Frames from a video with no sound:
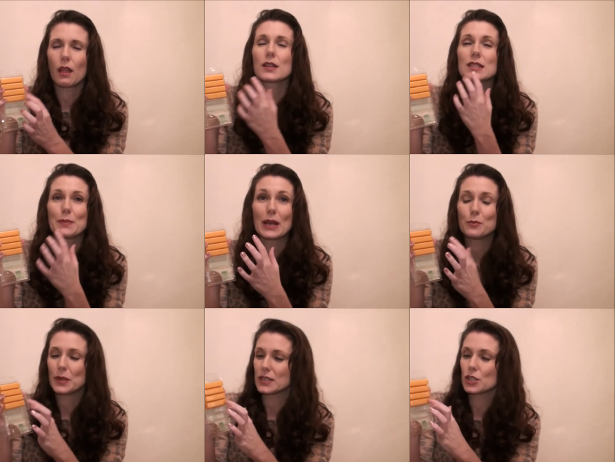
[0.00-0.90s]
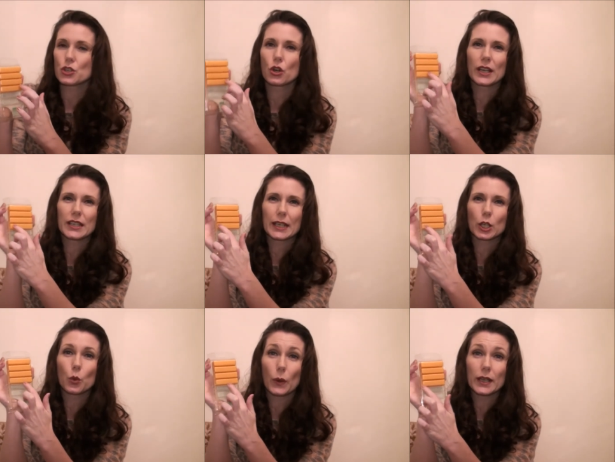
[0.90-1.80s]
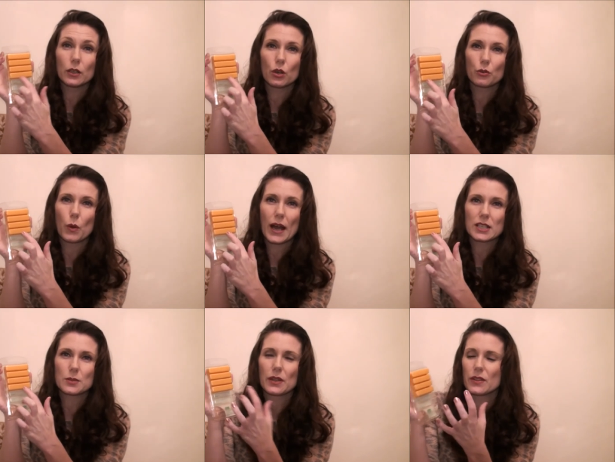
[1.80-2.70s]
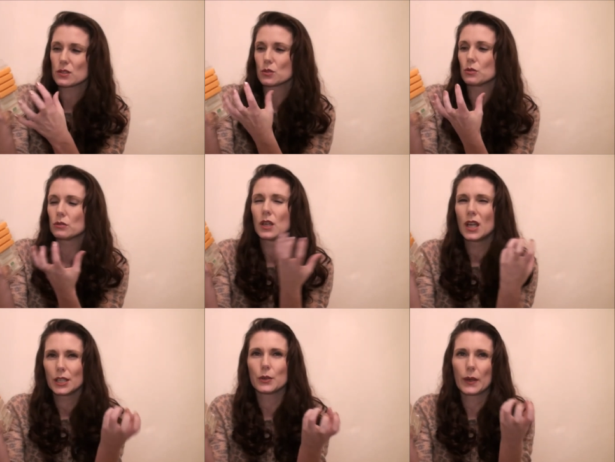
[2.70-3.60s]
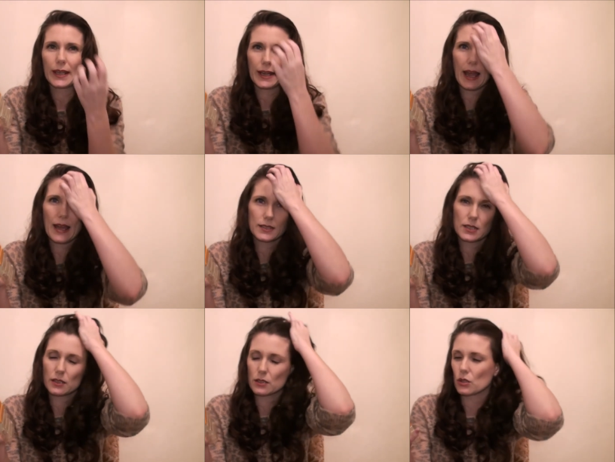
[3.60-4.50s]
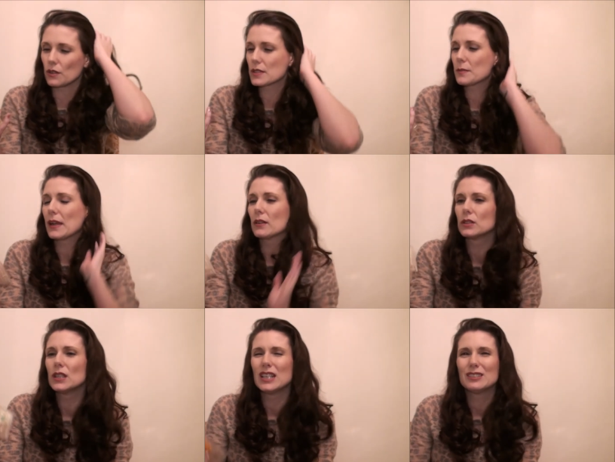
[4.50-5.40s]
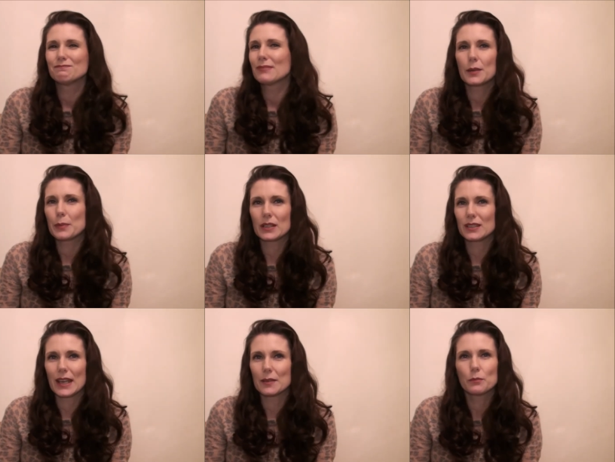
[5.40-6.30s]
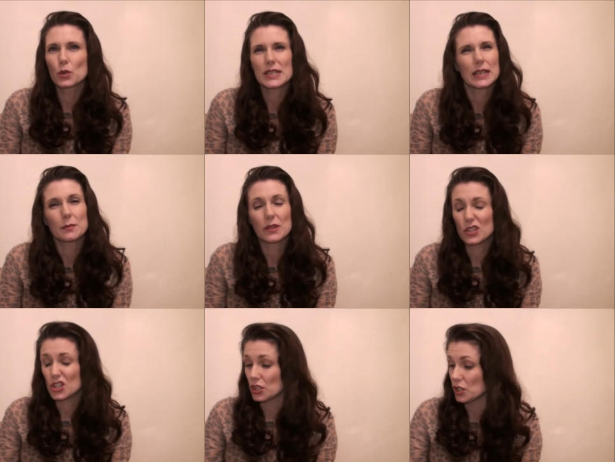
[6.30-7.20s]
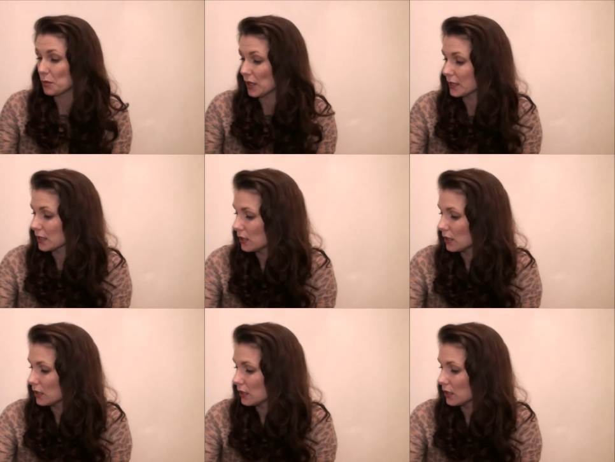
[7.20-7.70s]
smell pretty strong and you're getting quite a lot of wax with it. So, you know, again, it adds the sort of smell. But yeah, more cinnamon than gingerbread.